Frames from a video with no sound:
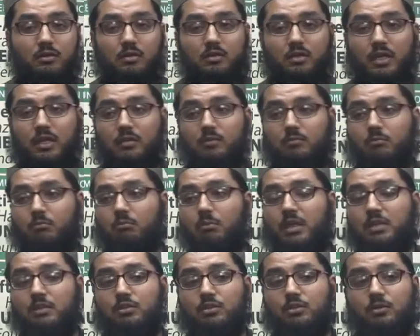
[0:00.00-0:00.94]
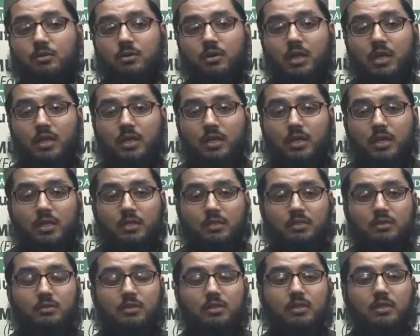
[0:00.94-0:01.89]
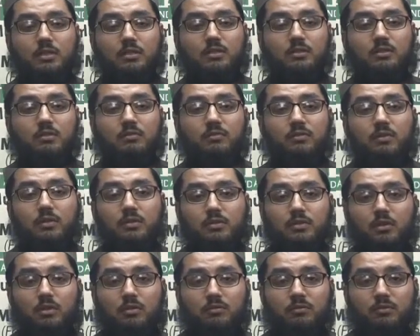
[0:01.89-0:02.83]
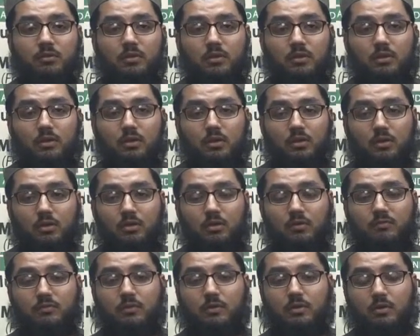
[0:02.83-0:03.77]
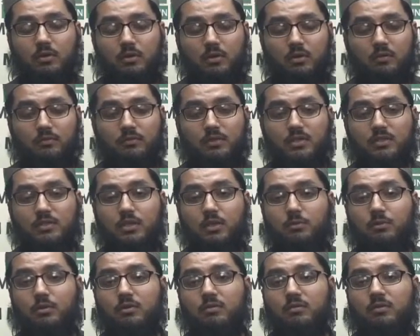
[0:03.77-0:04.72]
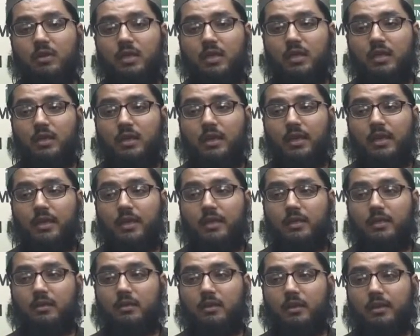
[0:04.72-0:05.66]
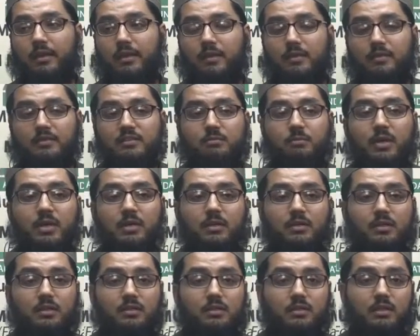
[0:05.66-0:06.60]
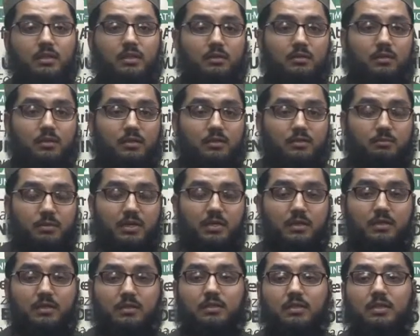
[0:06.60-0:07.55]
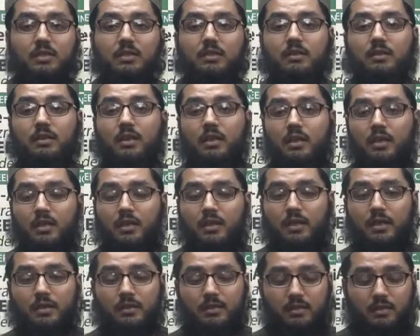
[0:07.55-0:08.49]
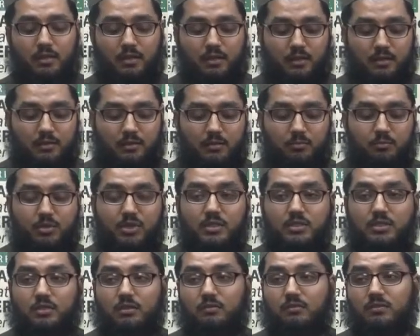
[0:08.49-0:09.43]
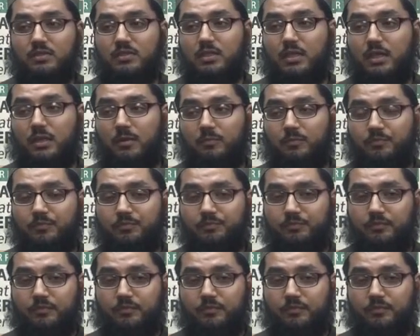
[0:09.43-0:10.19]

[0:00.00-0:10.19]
great mentor into the field of tasawwuf and spreading the deen and the preaching of Islam.